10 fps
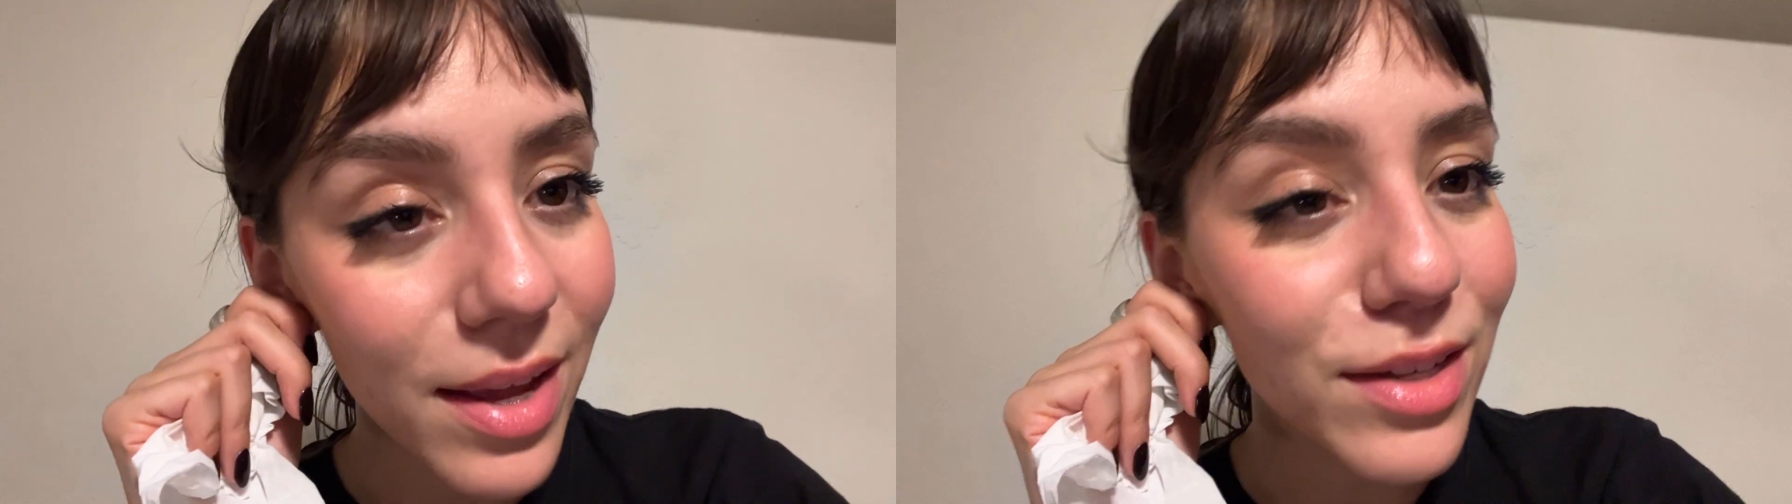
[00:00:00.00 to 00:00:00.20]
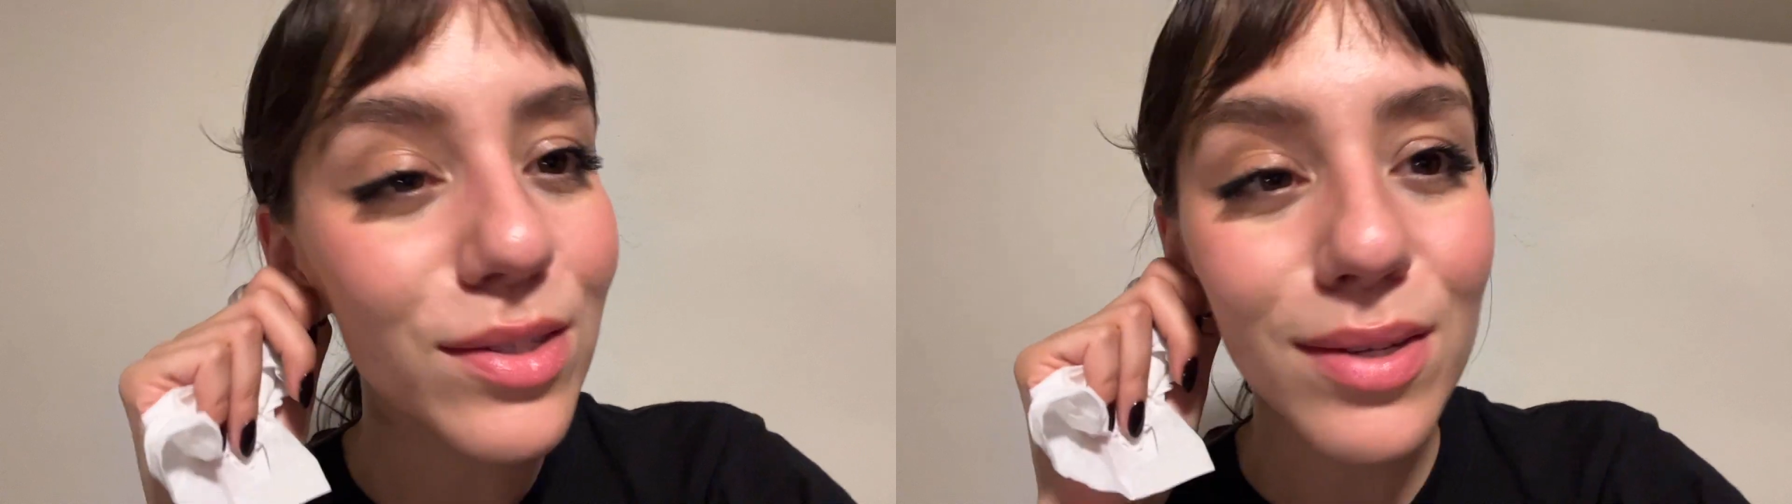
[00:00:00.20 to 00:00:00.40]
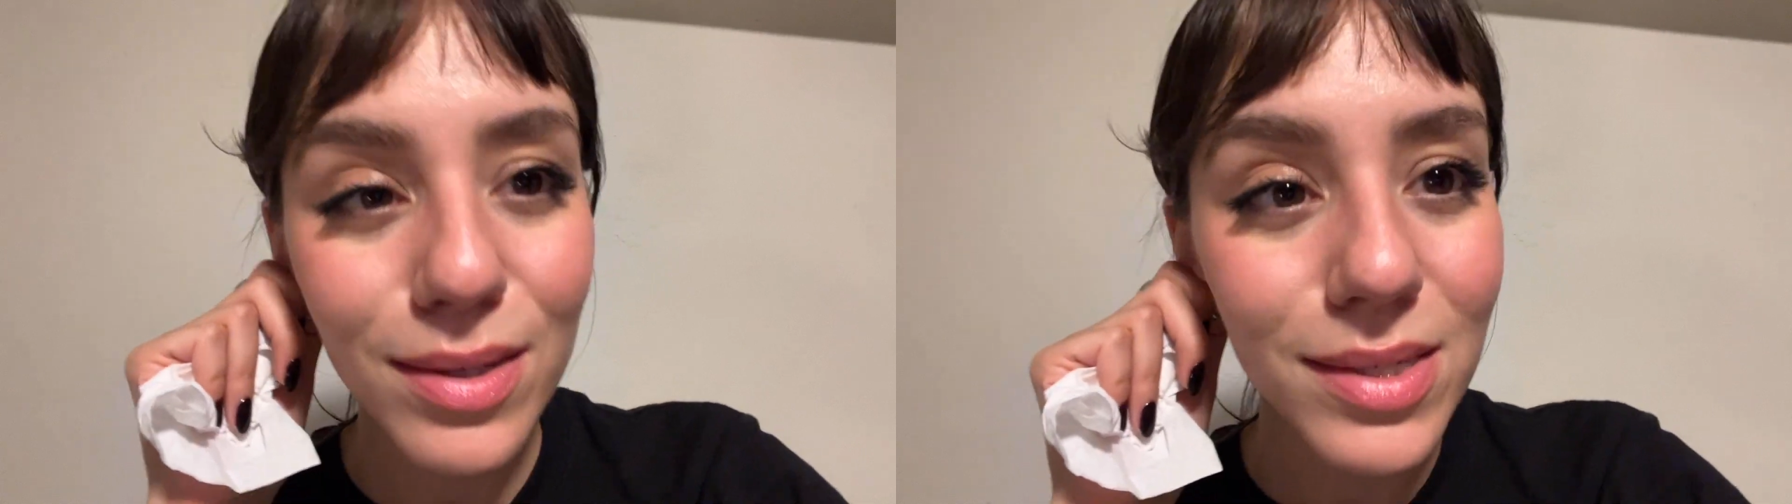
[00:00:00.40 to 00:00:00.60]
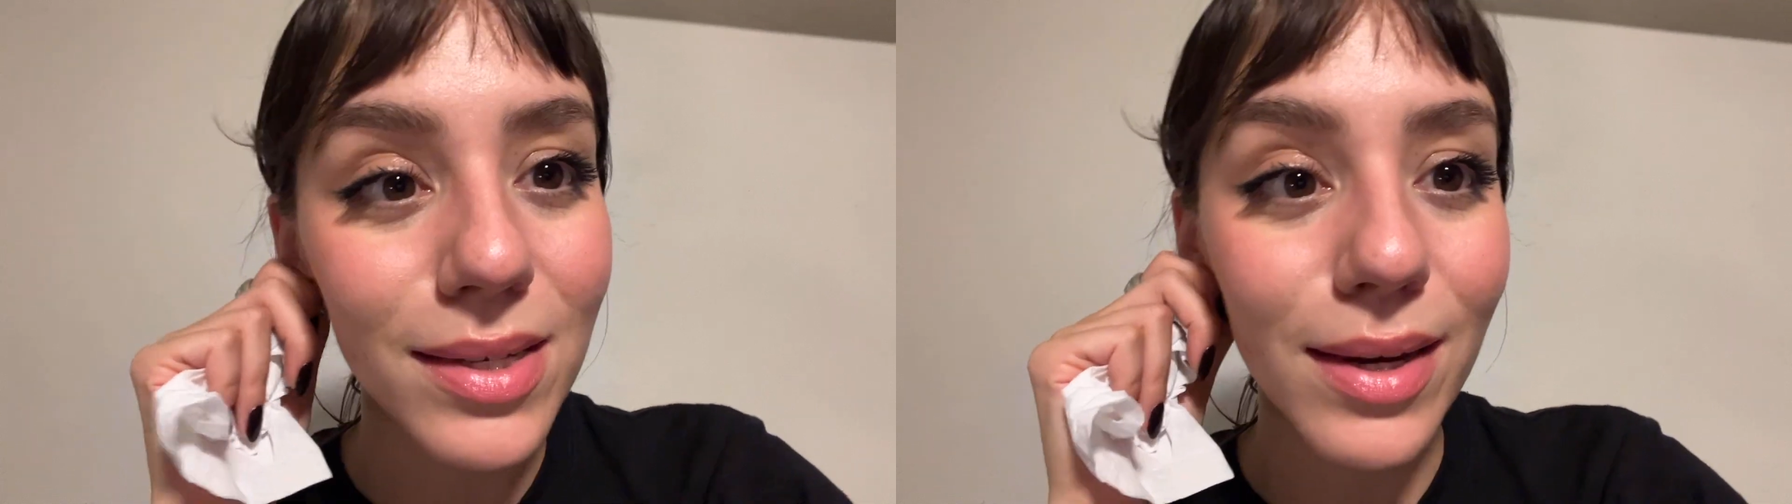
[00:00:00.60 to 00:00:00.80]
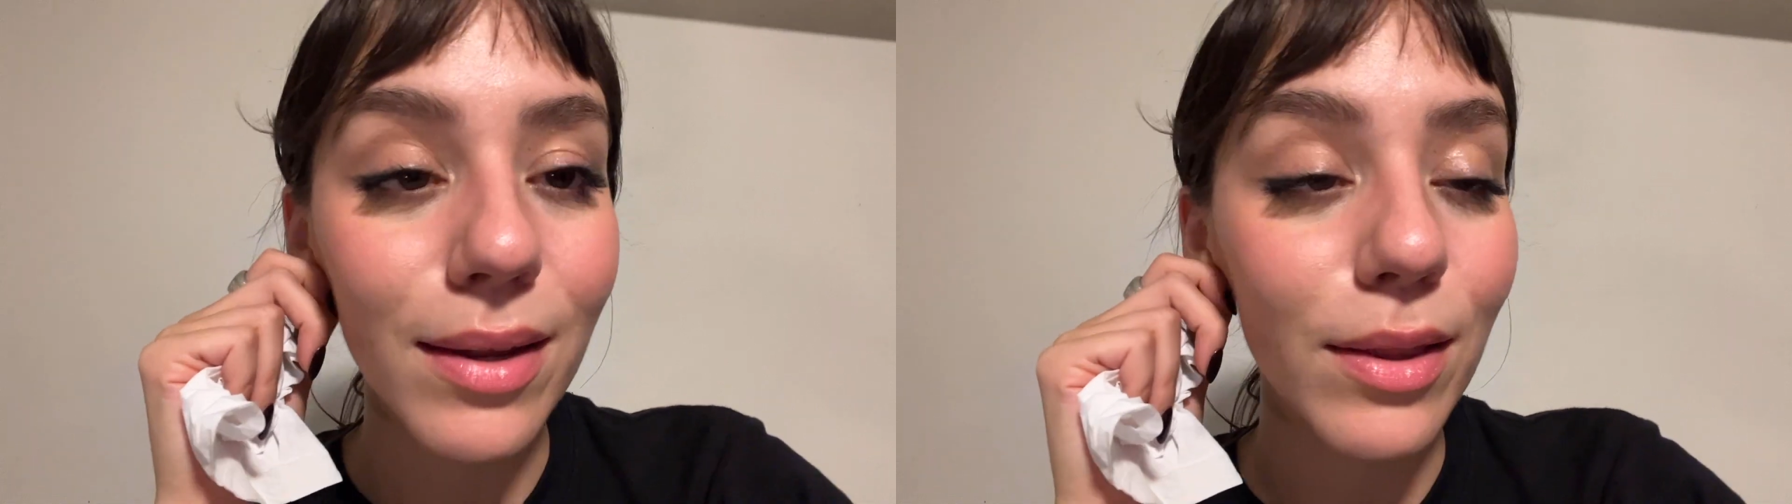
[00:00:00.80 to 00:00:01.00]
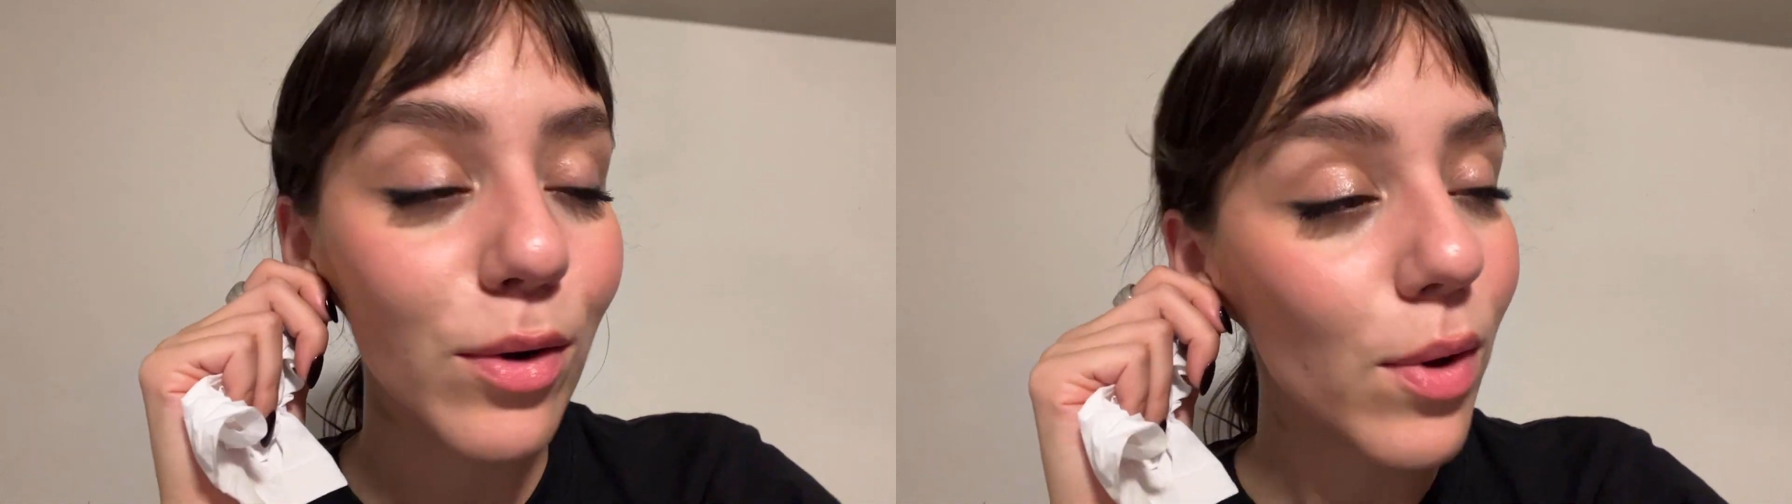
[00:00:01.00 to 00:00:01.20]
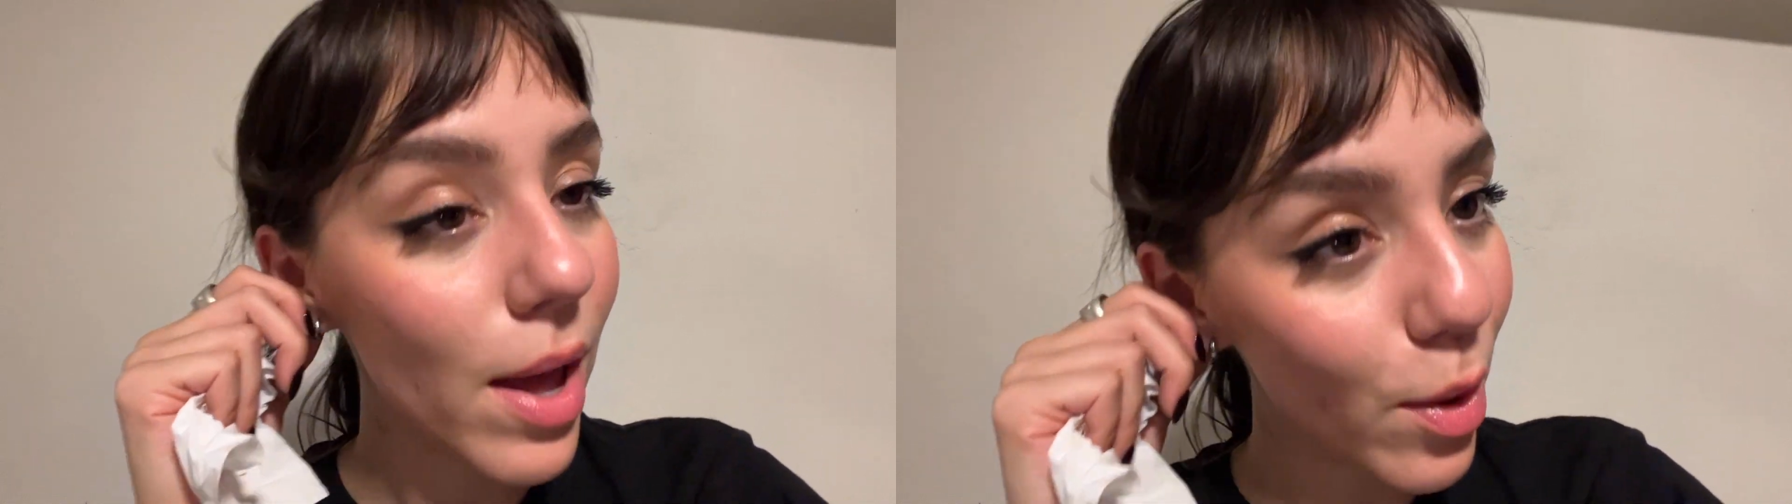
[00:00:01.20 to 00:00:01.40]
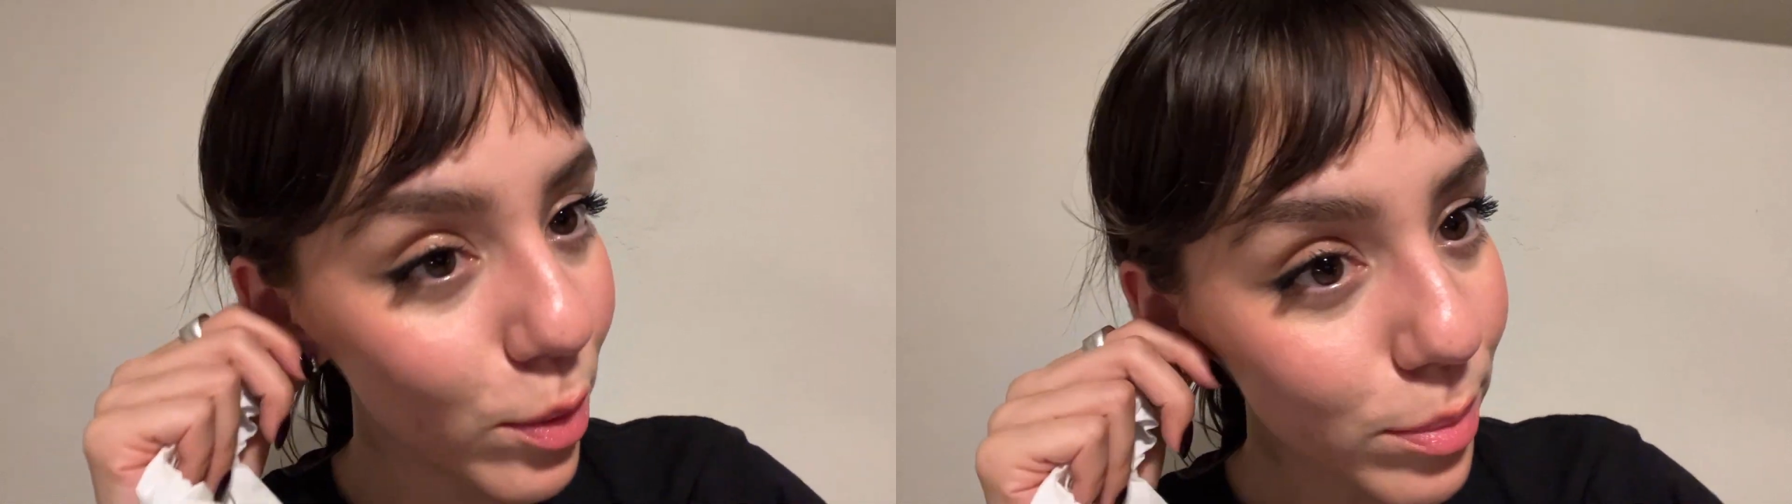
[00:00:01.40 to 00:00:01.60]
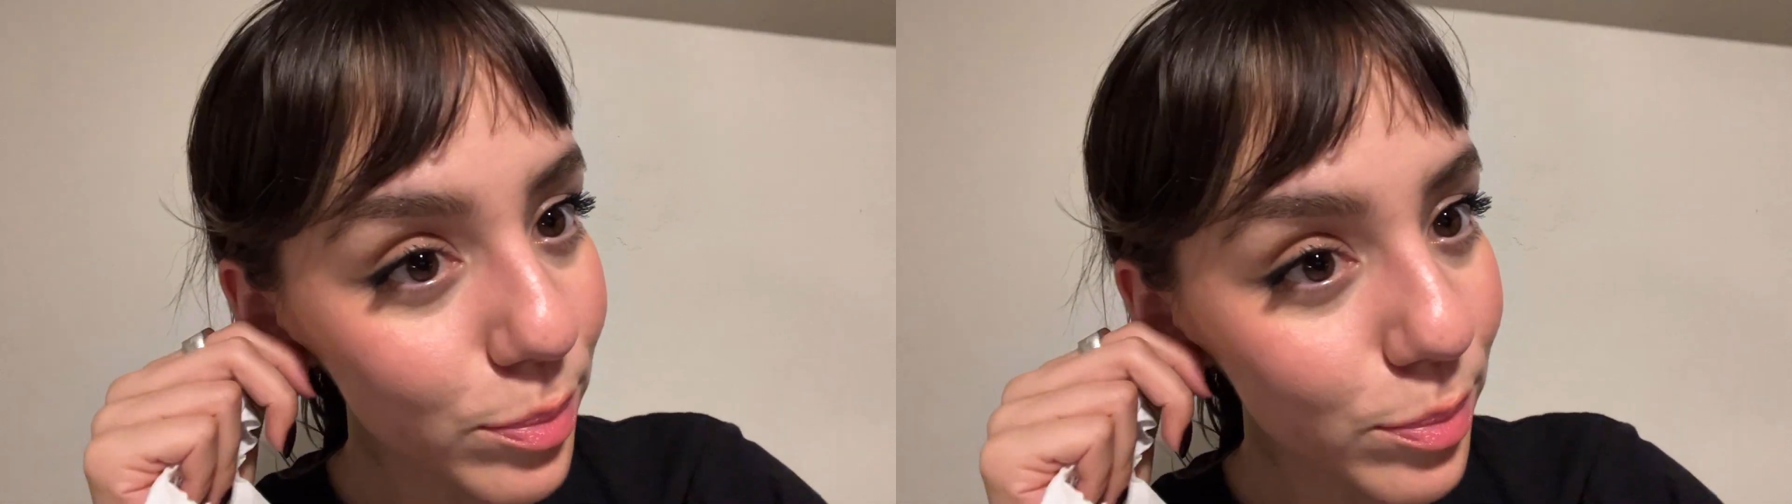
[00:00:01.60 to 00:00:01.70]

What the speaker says: it does need a little help.